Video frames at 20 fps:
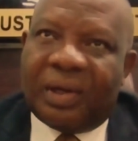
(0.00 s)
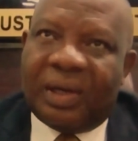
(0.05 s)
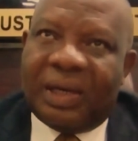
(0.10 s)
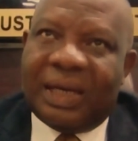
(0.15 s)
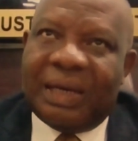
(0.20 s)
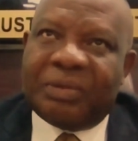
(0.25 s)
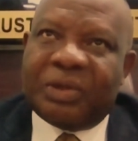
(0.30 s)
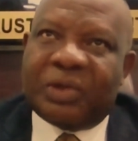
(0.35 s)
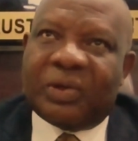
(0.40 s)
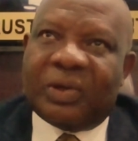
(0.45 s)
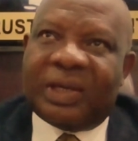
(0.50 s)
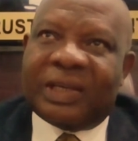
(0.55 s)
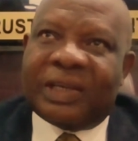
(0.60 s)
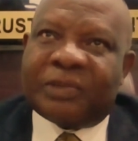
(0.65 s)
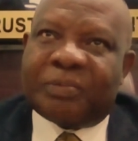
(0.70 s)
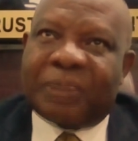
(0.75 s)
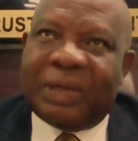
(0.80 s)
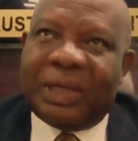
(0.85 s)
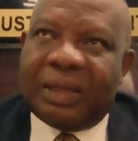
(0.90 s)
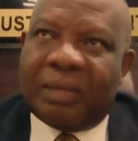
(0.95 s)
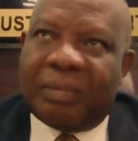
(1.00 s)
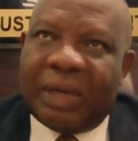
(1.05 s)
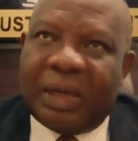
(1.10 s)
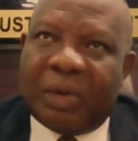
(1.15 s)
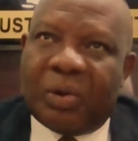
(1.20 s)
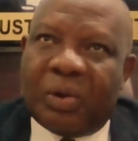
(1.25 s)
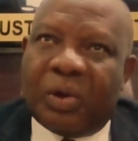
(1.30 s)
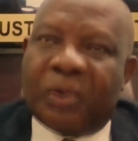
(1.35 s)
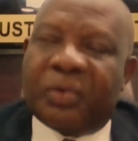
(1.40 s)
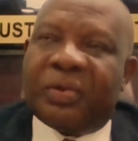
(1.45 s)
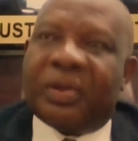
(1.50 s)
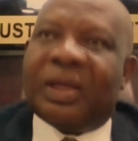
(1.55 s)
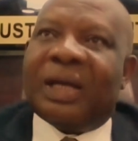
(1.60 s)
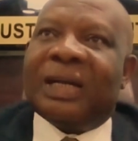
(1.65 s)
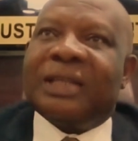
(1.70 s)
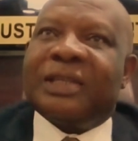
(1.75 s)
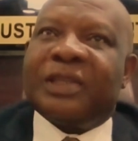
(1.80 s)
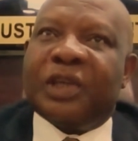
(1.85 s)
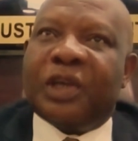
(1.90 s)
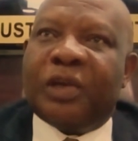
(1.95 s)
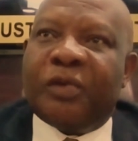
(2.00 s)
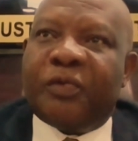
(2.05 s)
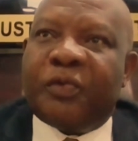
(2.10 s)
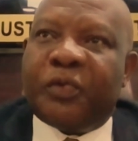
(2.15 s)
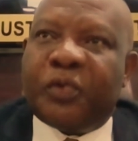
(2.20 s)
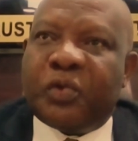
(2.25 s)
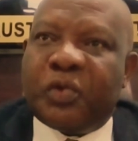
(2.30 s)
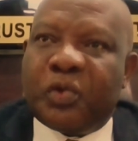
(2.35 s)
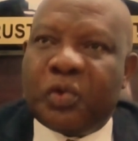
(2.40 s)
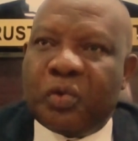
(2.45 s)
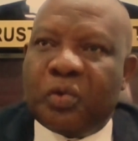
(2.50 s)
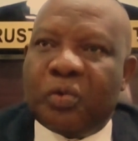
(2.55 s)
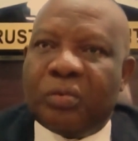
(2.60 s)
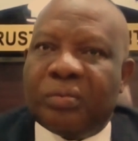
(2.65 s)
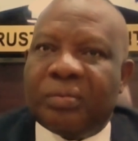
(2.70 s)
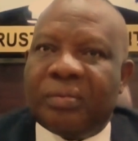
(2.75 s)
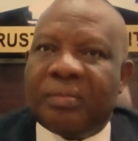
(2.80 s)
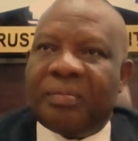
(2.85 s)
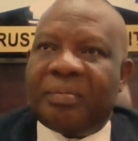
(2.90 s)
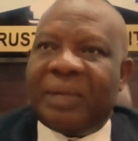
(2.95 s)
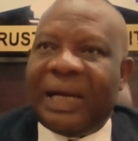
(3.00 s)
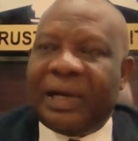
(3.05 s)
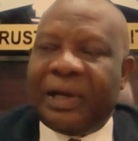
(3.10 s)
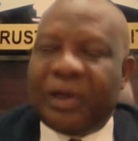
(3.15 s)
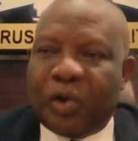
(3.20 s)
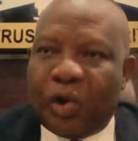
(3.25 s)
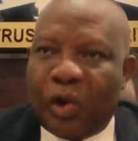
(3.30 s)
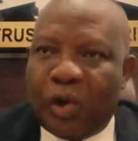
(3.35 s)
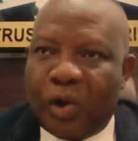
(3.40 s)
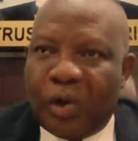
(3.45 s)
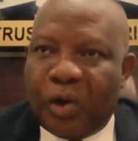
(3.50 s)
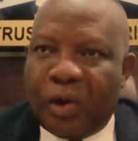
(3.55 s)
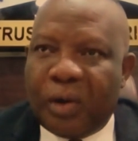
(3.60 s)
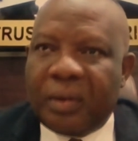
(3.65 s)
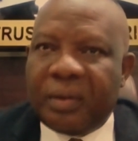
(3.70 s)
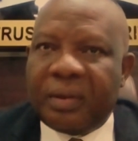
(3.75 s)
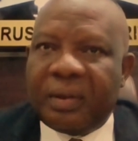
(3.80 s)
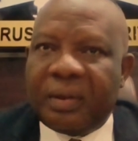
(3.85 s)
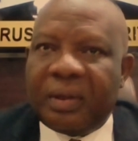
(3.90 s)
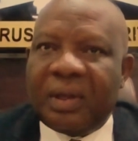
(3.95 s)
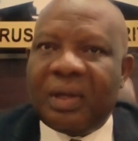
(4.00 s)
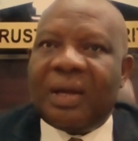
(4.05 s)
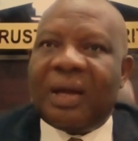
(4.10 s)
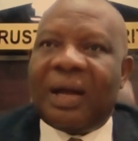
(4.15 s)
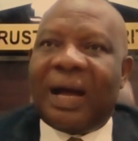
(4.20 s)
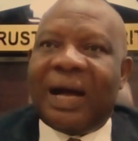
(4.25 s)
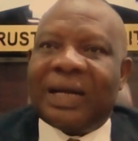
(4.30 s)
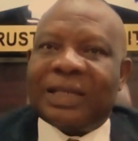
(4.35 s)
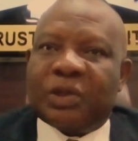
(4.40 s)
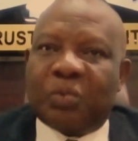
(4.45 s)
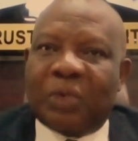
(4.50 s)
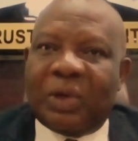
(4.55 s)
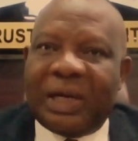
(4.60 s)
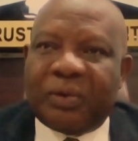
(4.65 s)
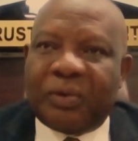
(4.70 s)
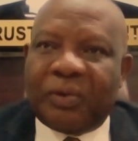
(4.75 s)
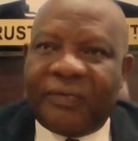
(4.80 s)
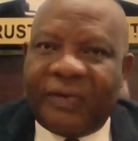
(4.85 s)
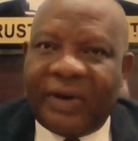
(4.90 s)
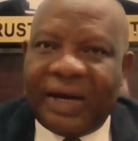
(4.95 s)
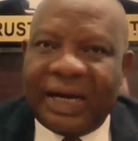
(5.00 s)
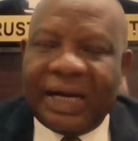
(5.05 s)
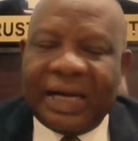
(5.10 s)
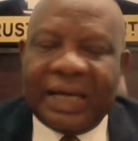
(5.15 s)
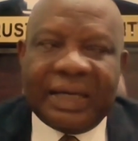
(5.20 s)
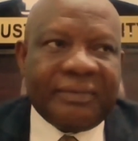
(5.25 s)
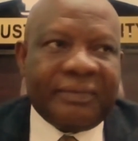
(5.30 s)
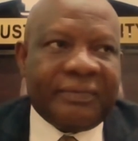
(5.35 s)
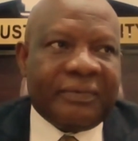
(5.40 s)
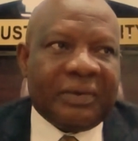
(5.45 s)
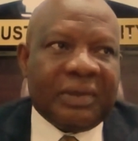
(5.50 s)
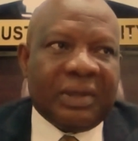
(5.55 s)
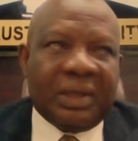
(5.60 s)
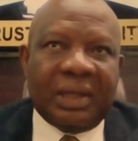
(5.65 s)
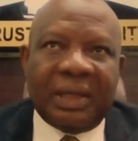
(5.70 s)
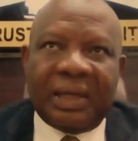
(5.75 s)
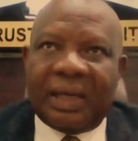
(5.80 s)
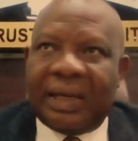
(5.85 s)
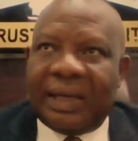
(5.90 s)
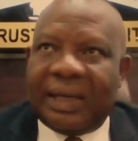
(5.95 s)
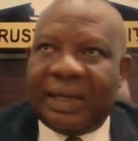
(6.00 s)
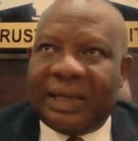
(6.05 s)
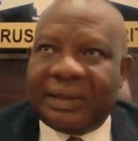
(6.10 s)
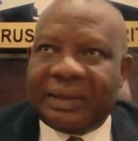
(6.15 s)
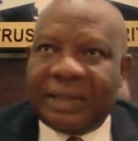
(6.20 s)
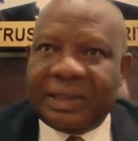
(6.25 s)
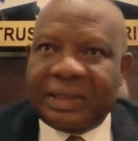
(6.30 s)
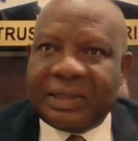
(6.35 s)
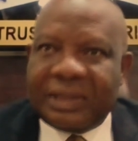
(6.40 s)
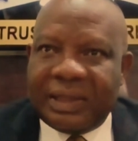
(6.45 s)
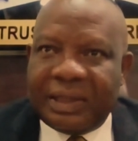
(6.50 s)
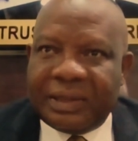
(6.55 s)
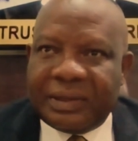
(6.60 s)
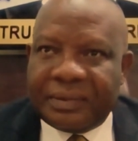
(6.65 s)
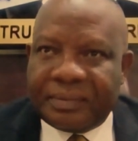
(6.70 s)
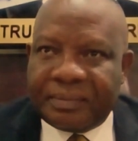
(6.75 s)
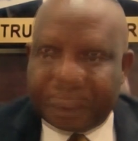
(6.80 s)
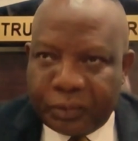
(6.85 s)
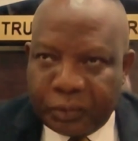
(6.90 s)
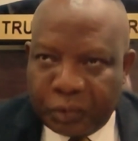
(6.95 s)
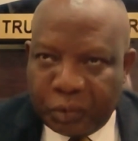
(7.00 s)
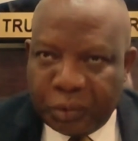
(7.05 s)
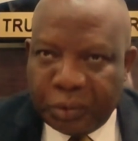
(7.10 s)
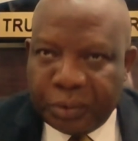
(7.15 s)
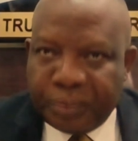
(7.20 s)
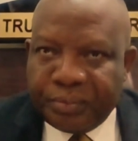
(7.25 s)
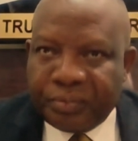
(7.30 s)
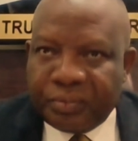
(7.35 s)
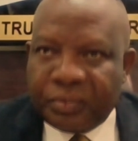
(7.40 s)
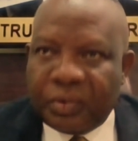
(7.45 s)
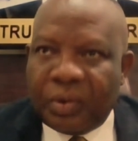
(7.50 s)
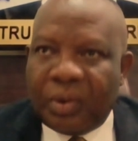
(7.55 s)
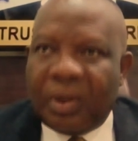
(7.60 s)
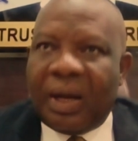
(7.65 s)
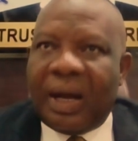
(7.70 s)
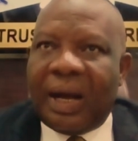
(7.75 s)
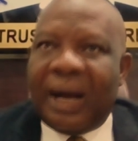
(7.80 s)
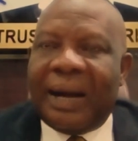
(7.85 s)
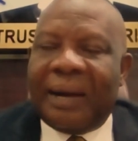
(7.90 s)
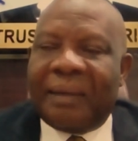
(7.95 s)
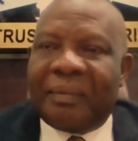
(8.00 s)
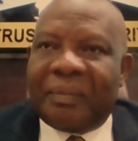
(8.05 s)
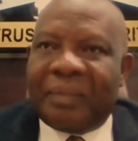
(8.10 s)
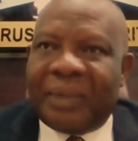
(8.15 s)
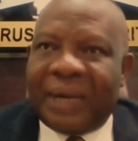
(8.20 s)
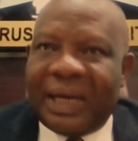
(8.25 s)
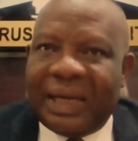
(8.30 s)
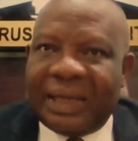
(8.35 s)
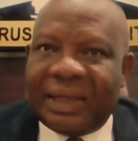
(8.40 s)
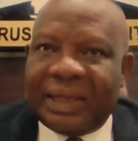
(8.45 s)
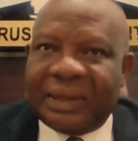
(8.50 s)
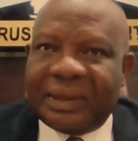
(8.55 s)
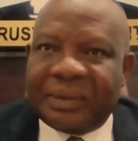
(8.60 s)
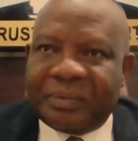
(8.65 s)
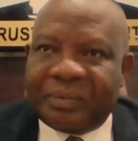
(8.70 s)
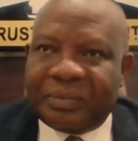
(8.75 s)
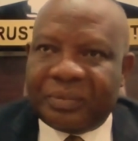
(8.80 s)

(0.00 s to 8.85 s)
Let me just explain number one, that if you, by law, Act 105 and 1992, and by